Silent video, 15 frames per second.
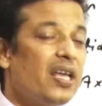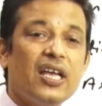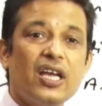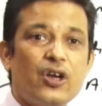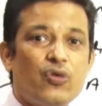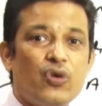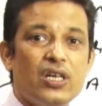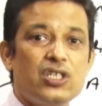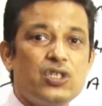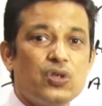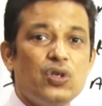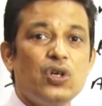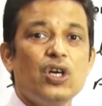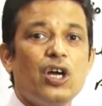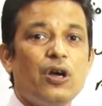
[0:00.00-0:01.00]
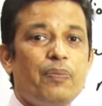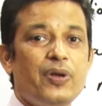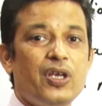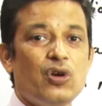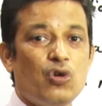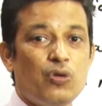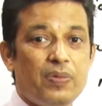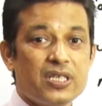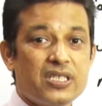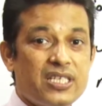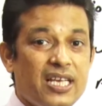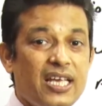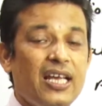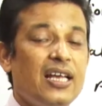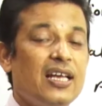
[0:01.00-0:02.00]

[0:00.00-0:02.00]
equal to B over C.